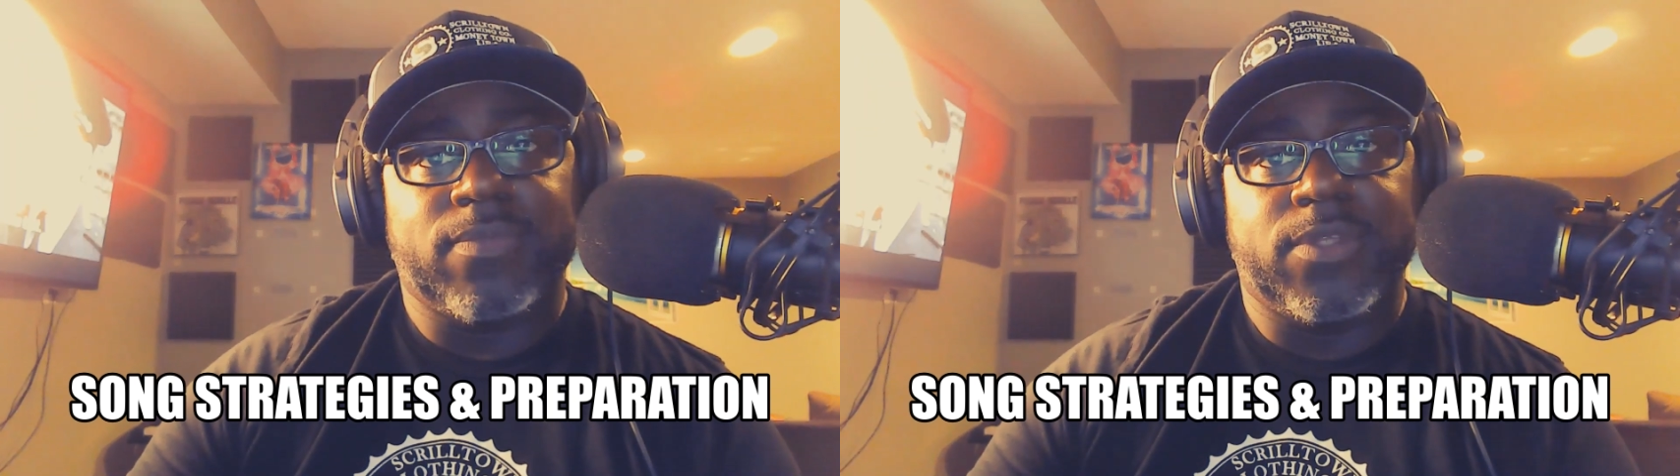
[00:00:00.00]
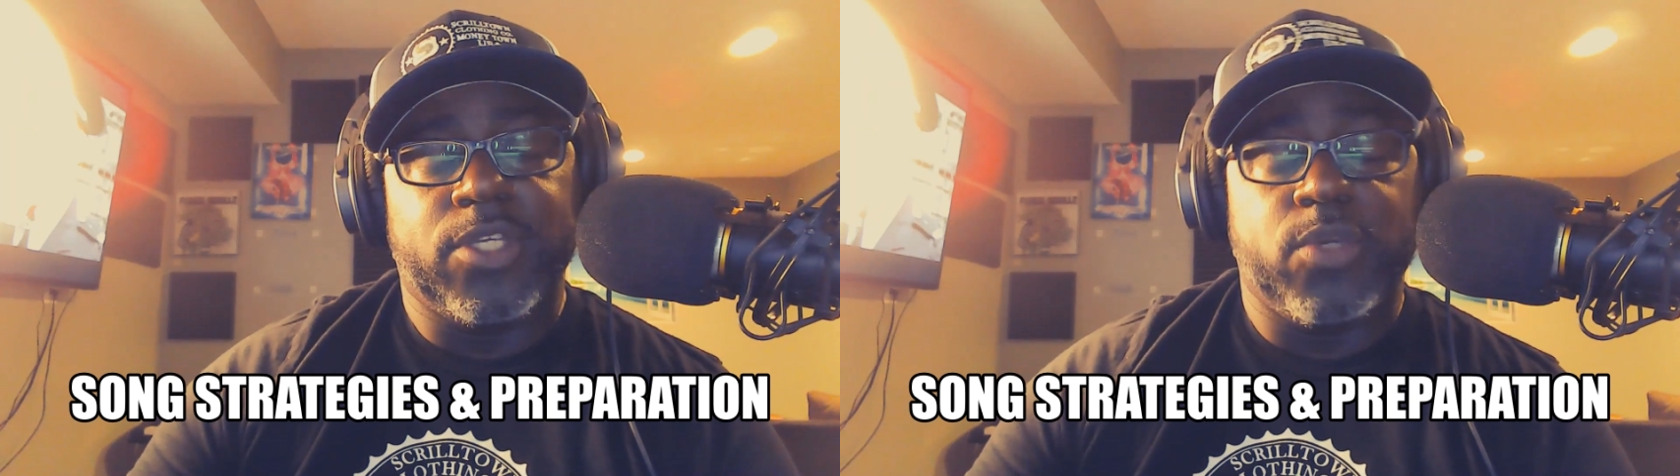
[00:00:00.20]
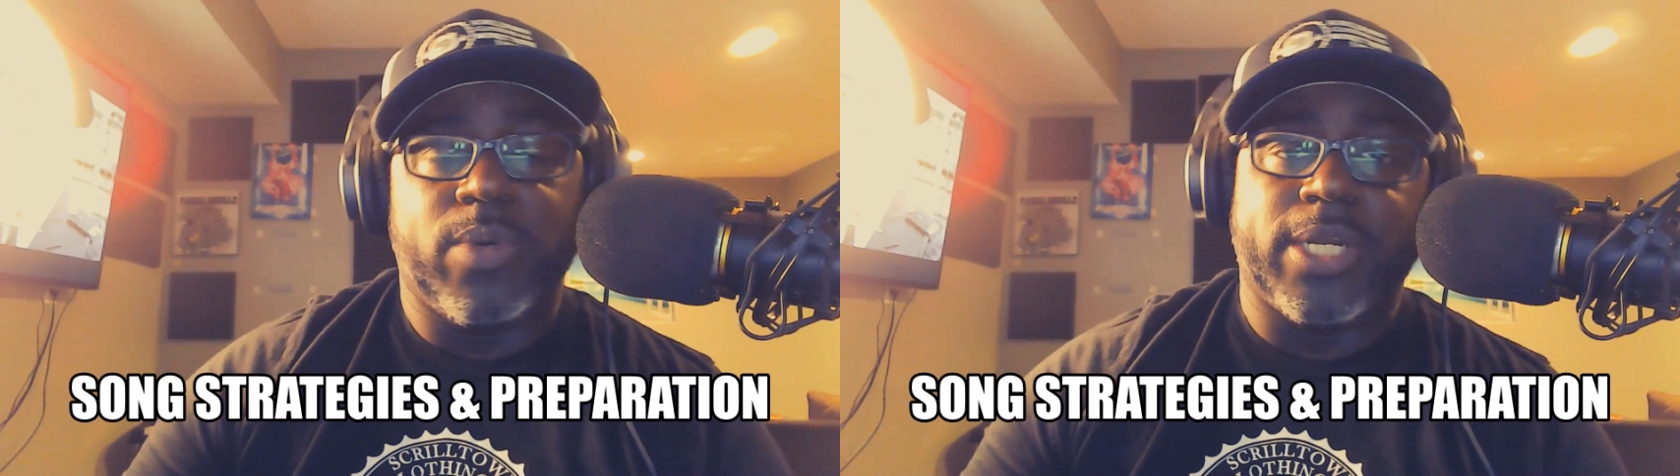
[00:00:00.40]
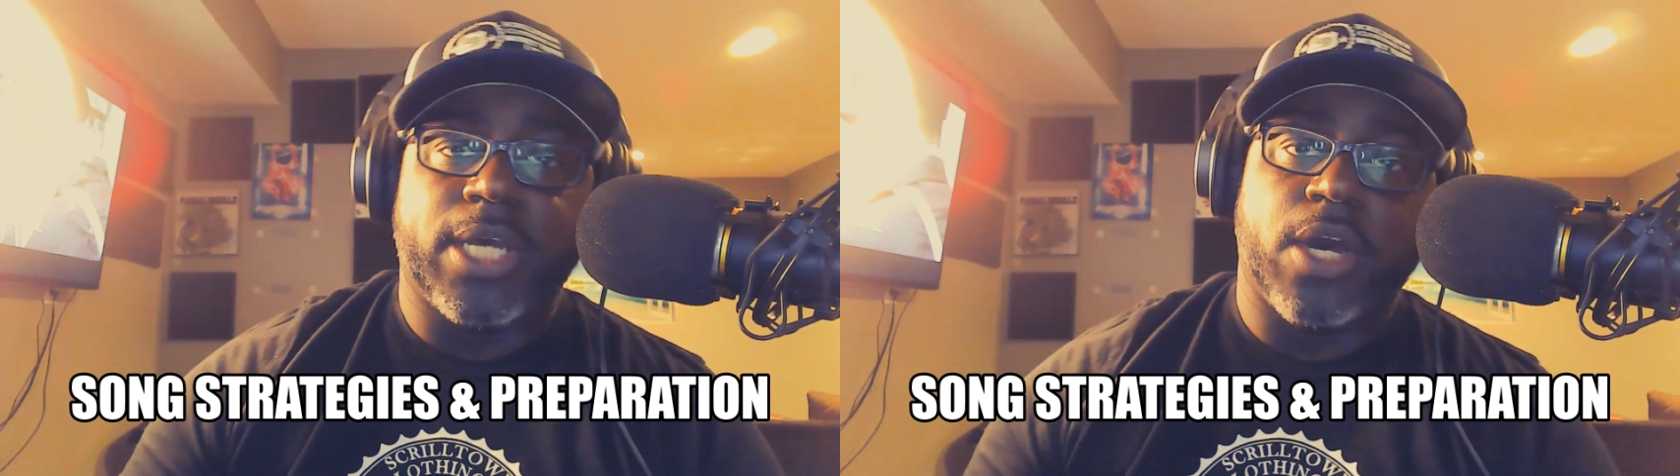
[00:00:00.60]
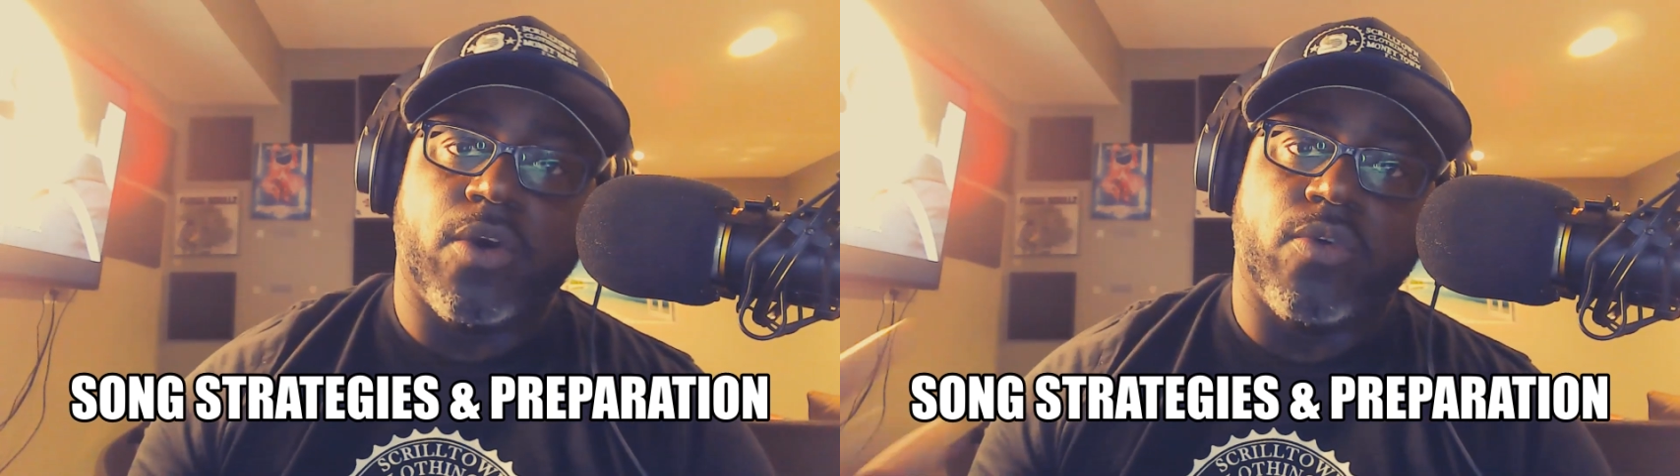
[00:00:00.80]
Do you want to
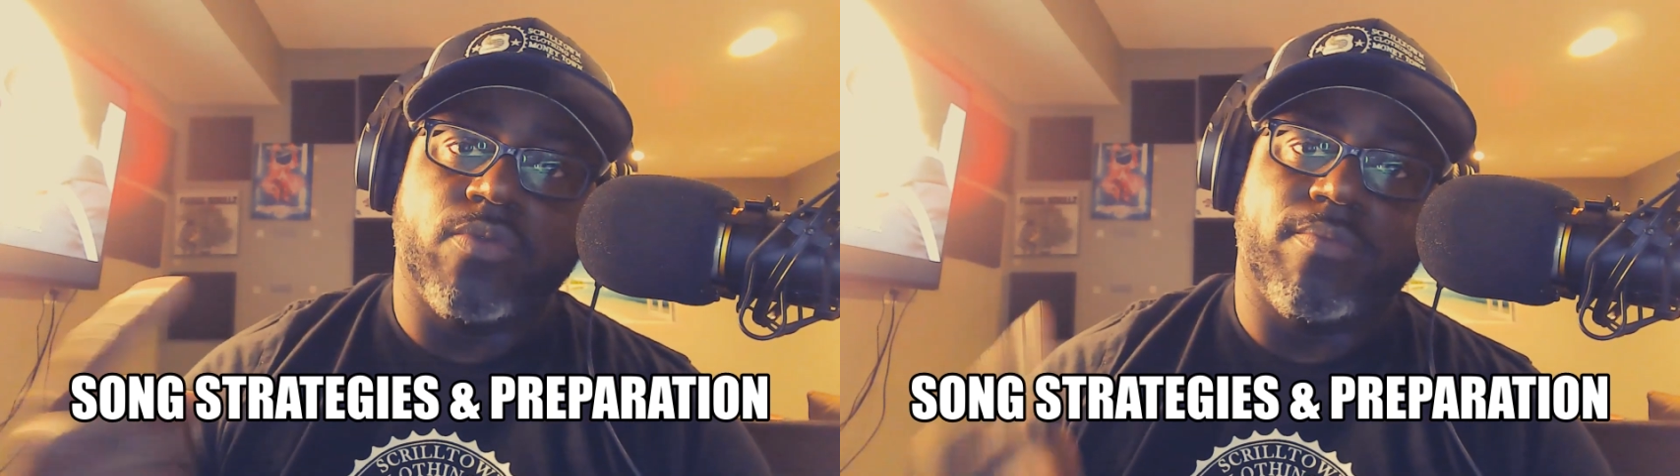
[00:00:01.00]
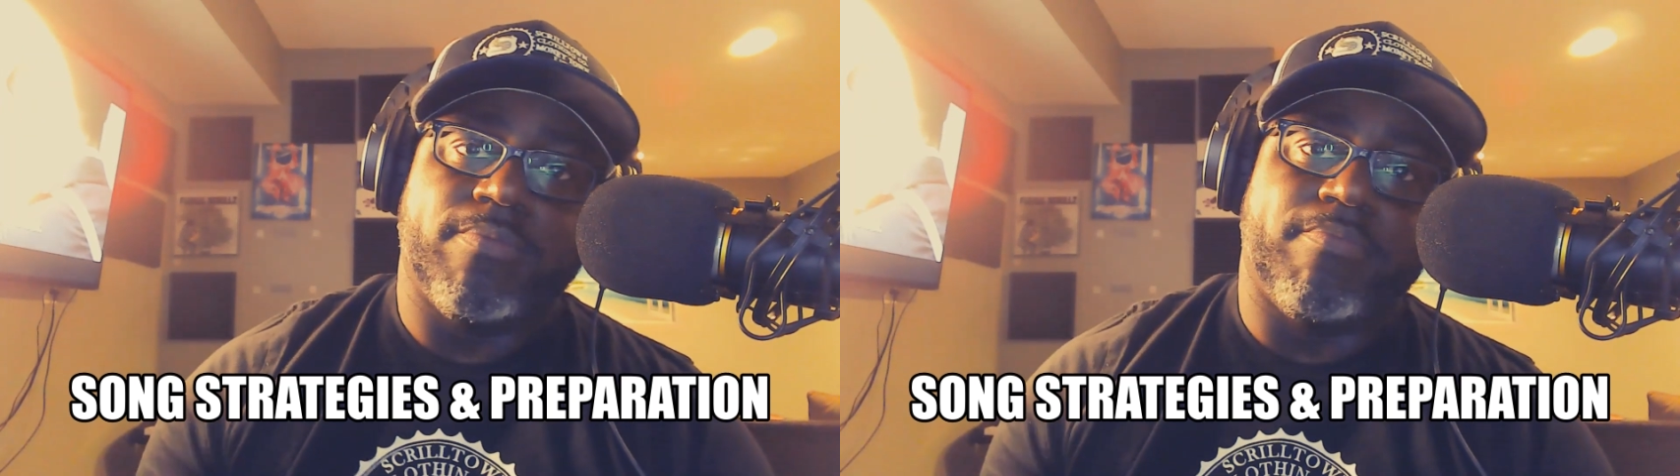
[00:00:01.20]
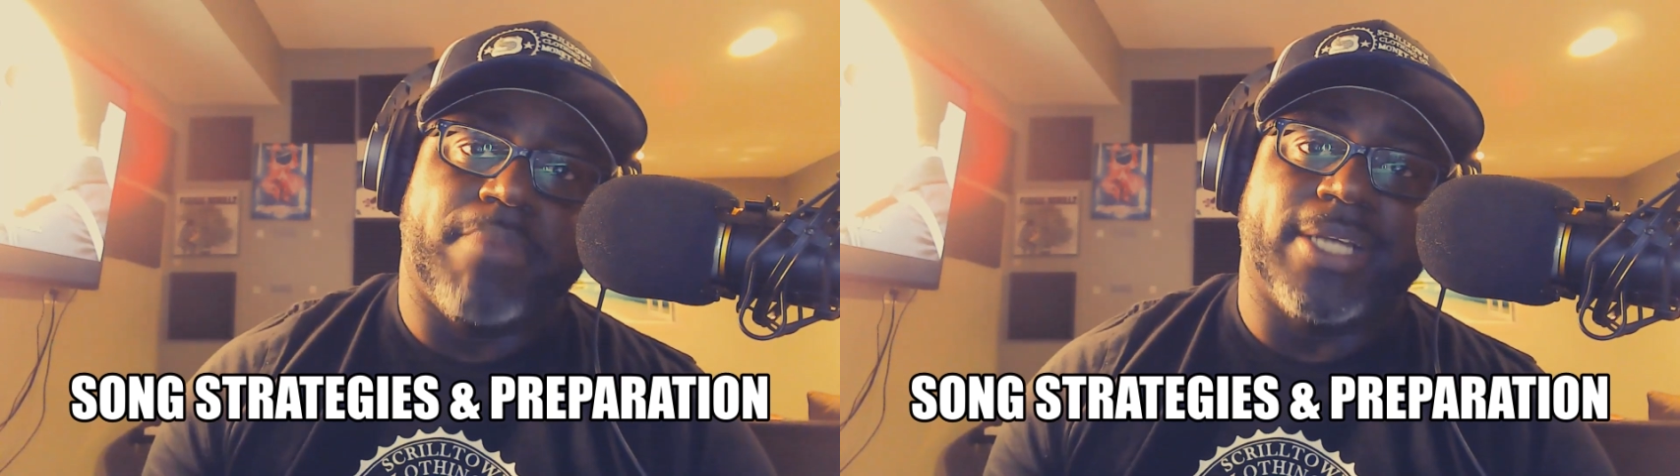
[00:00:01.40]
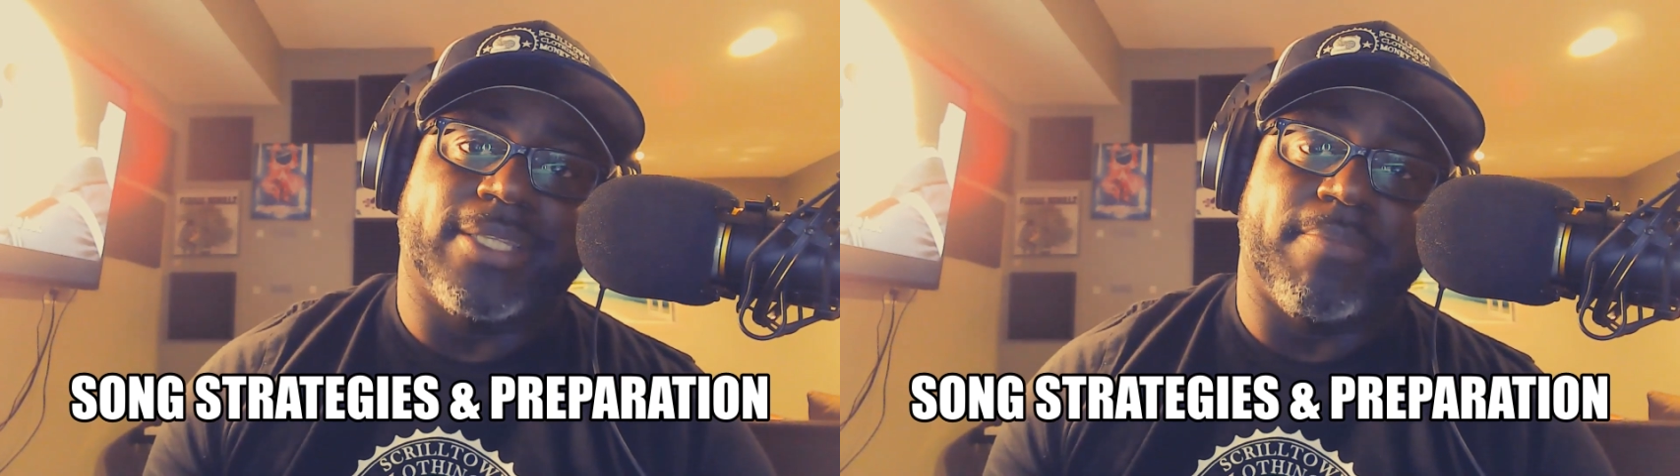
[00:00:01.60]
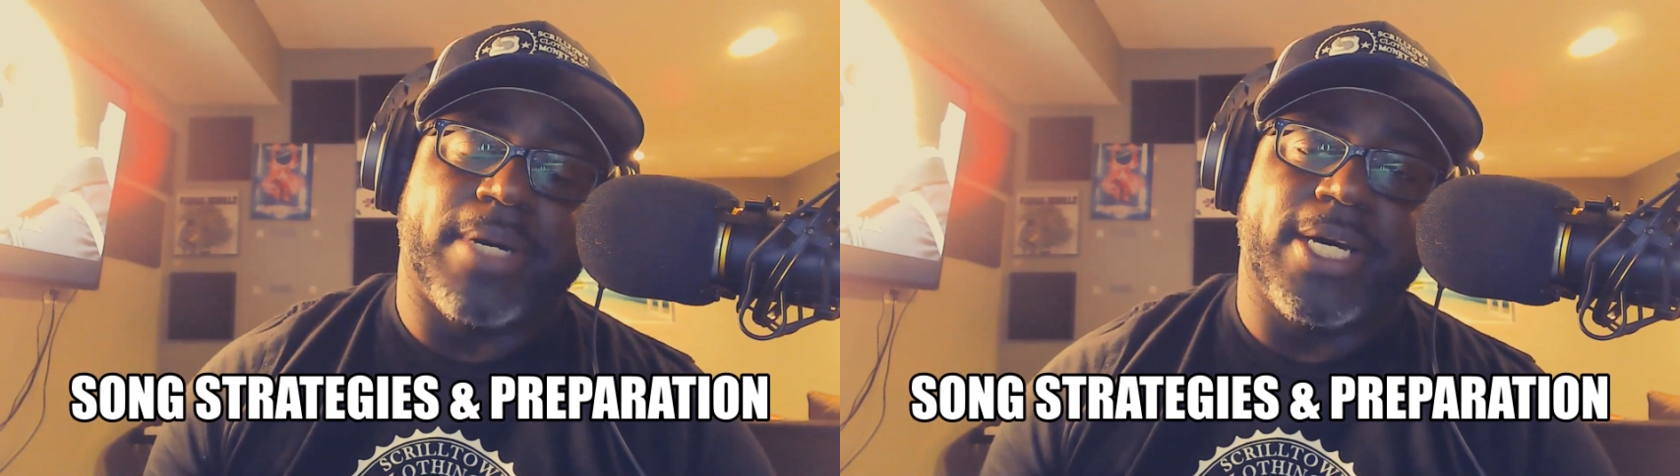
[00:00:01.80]
go month
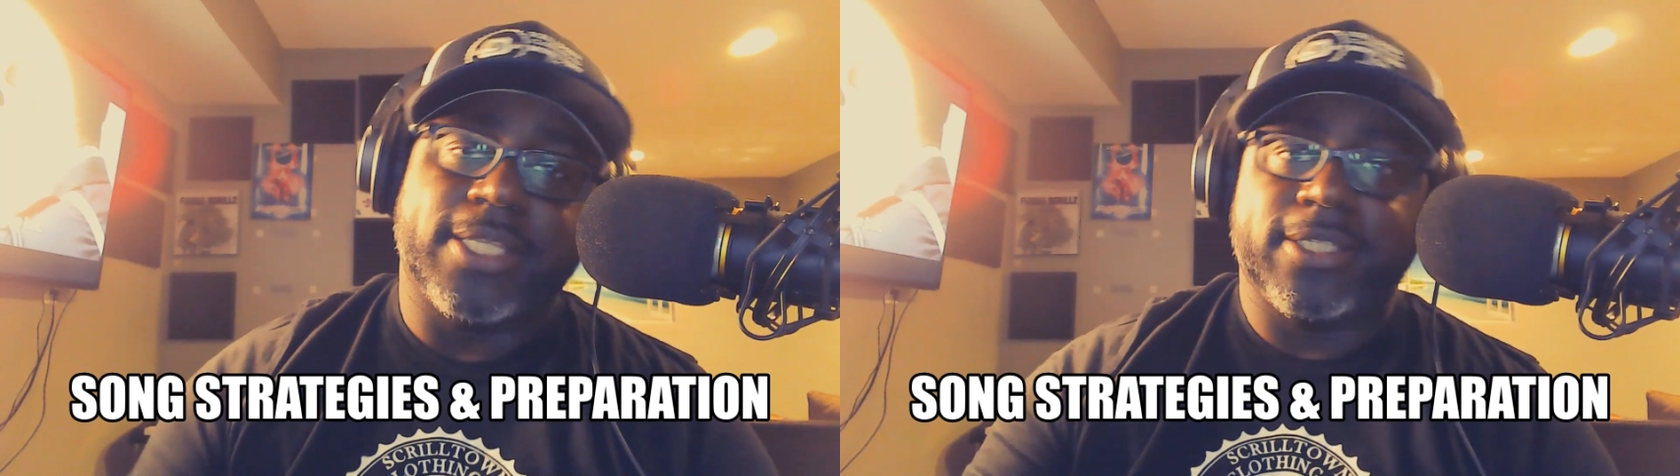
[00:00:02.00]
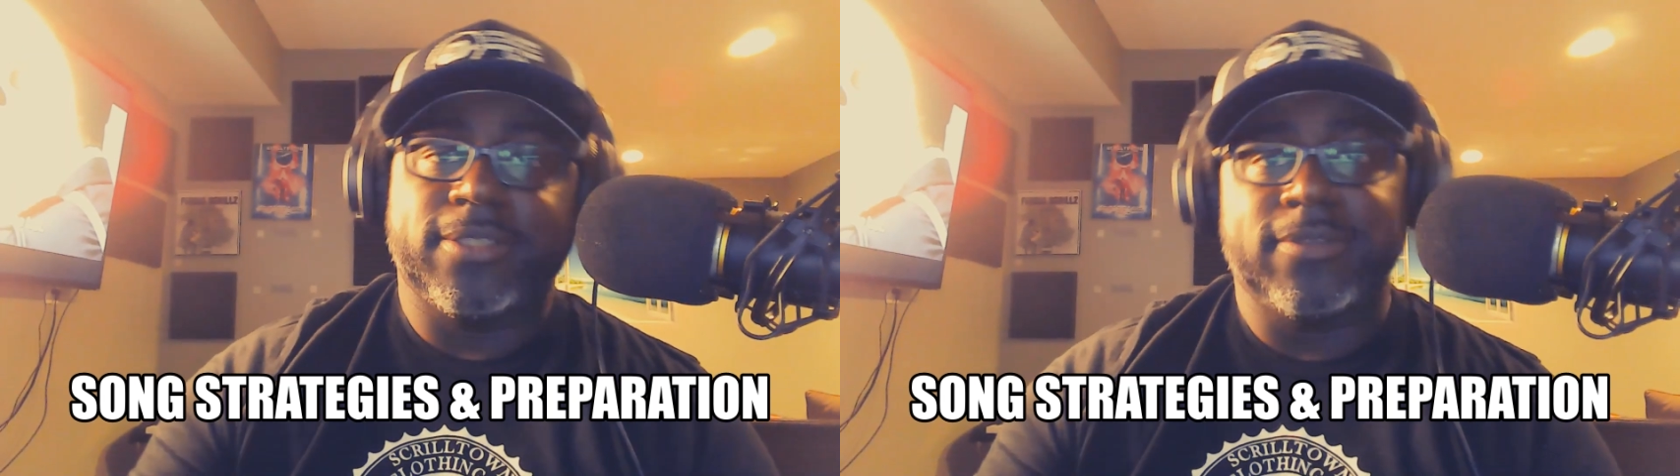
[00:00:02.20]
to month?